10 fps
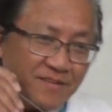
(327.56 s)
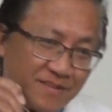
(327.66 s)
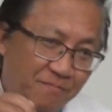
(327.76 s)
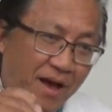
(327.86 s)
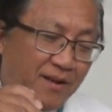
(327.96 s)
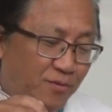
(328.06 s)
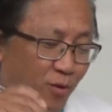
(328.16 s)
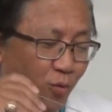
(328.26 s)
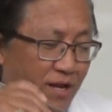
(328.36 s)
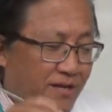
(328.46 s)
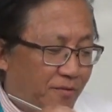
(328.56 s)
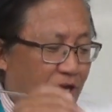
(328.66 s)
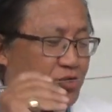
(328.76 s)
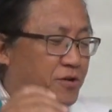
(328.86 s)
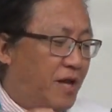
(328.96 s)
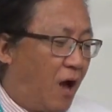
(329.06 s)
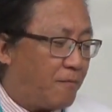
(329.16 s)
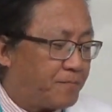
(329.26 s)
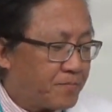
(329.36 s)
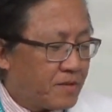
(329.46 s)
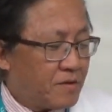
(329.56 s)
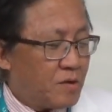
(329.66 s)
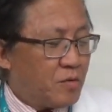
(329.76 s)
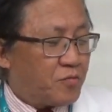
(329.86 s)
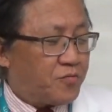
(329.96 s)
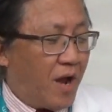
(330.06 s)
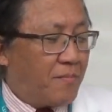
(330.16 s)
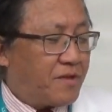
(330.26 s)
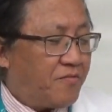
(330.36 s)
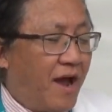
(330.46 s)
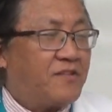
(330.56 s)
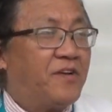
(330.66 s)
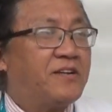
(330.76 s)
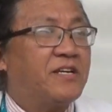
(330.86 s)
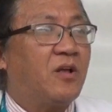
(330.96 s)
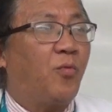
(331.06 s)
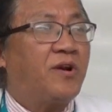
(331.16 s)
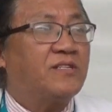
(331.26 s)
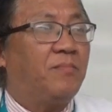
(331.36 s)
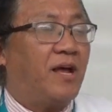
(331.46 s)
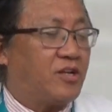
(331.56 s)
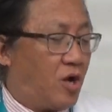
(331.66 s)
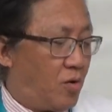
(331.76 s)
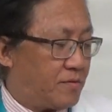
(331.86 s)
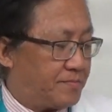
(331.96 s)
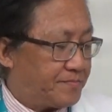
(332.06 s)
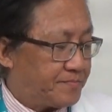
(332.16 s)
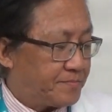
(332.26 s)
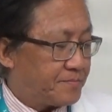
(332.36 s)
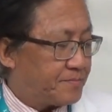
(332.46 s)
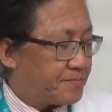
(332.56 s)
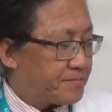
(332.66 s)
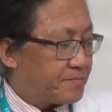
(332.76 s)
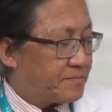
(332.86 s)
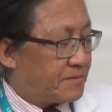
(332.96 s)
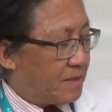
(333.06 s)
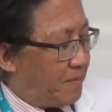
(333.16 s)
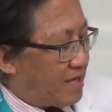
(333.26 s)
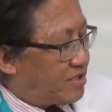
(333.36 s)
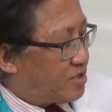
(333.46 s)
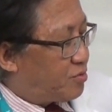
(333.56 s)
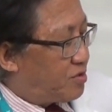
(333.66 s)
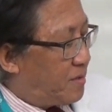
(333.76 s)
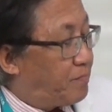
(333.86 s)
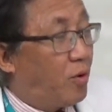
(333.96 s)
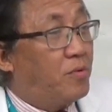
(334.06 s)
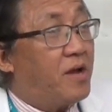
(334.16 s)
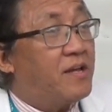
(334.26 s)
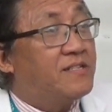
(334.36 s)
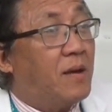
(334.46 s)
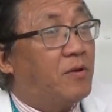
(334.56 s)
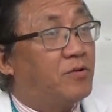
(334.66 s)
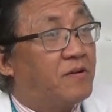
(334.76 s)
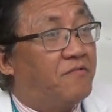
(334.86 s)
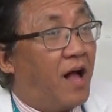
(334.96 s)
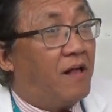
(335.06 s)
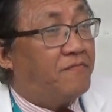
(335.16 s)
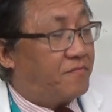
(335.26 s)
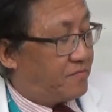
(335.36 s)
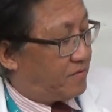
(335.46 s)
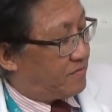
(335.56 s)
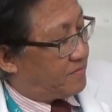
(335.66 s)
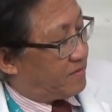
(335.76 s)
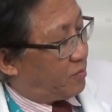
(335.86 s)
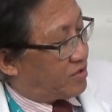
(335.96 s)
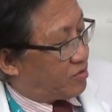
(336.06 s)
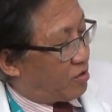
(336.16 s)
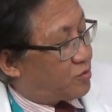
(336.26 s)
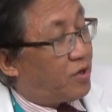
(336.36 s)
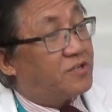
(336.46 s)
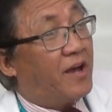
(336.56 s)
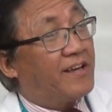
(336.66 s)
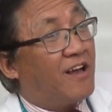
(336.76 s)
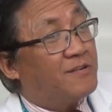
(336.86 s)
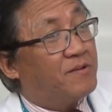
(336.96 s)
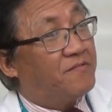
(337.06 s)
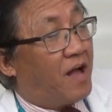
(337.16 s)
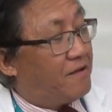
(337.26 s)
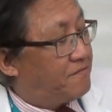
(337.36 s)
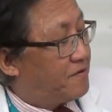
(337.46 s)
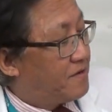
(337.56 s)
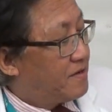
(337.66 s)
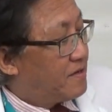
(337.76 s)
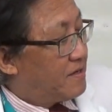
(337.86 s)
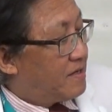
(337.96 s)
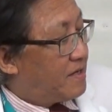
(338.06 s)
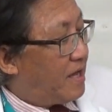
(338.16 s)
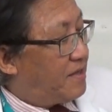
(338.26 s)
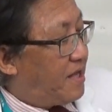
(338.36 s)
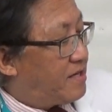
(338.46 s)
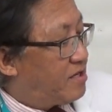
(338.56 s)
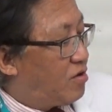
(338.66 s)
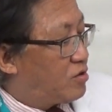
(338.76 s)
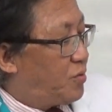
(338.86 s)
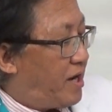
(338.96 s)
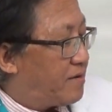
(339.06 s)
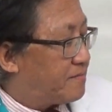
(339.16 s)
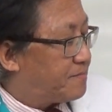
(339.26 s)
The band called One Direction. Now, from the right ventricle, where does the blood go? It passes through the pulmonary semilunar valve, which is also a tricuspid valve, and then it goes where?